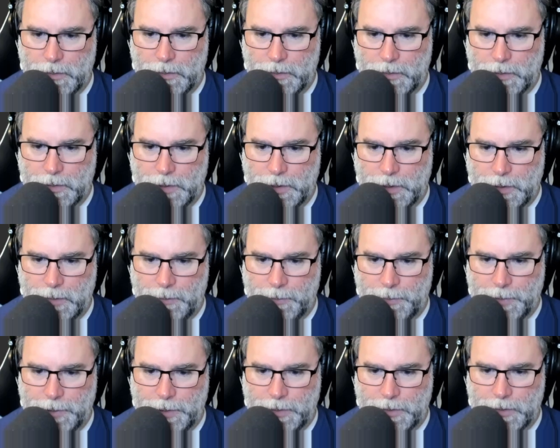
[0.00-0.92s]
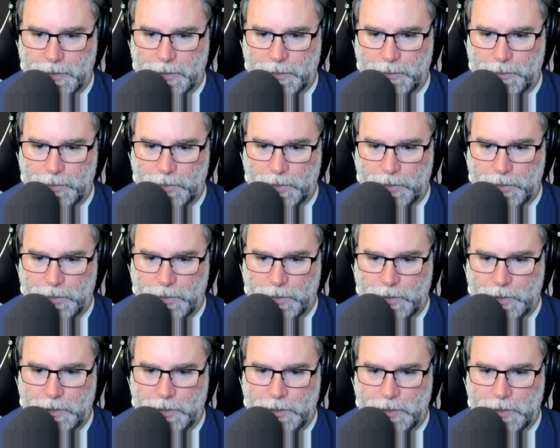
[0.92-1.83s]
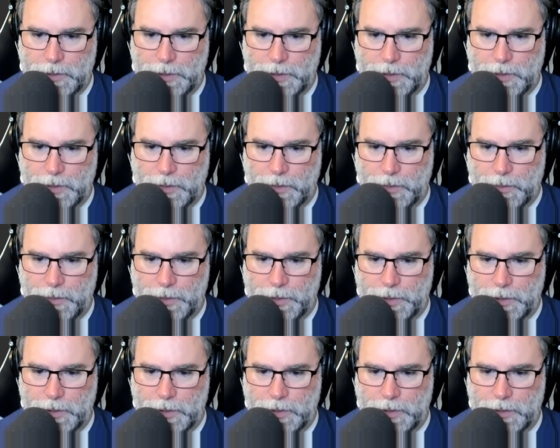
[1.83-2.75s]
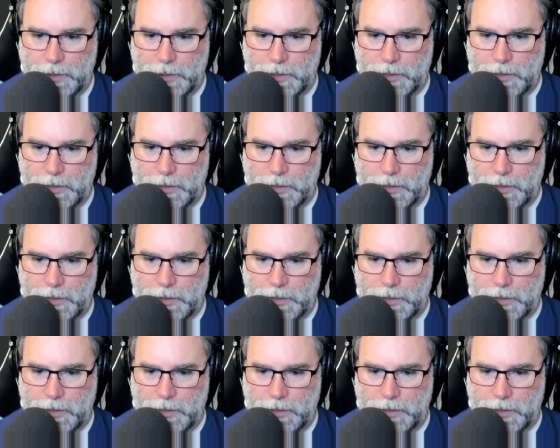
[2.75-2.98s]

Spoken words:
Get parent component. Get owner.